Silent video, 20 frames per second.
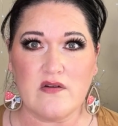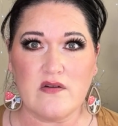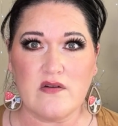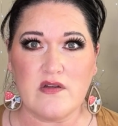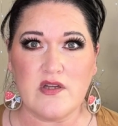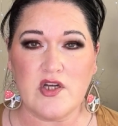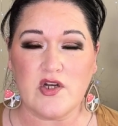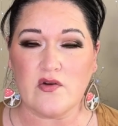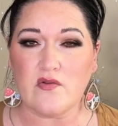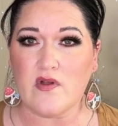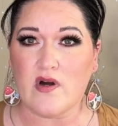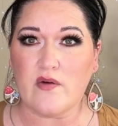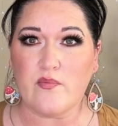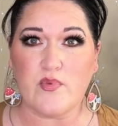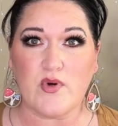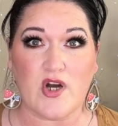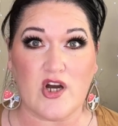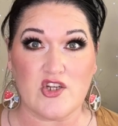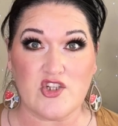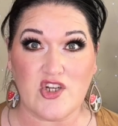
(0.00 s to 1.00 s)
year-long
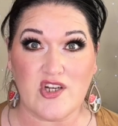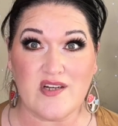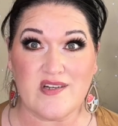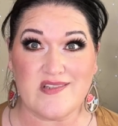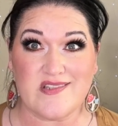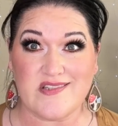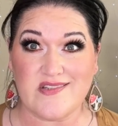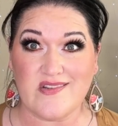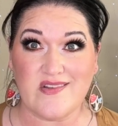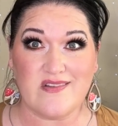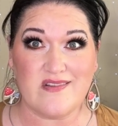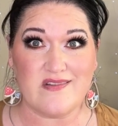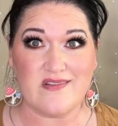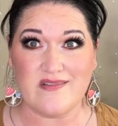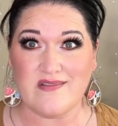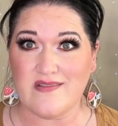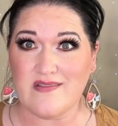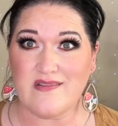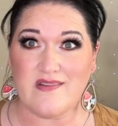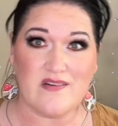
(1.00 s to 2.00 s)
projects
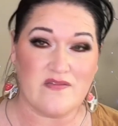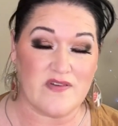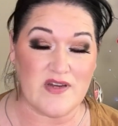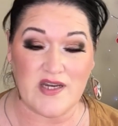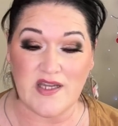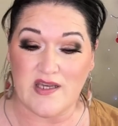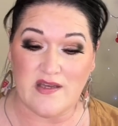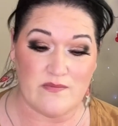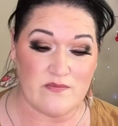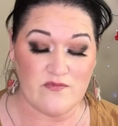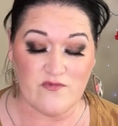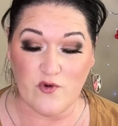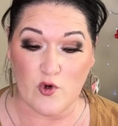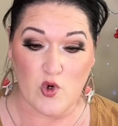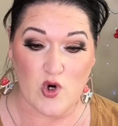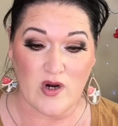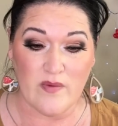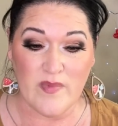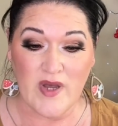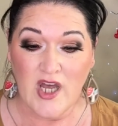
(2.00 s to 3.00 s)
of any
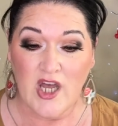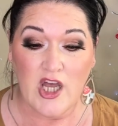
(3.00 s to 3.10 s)
form.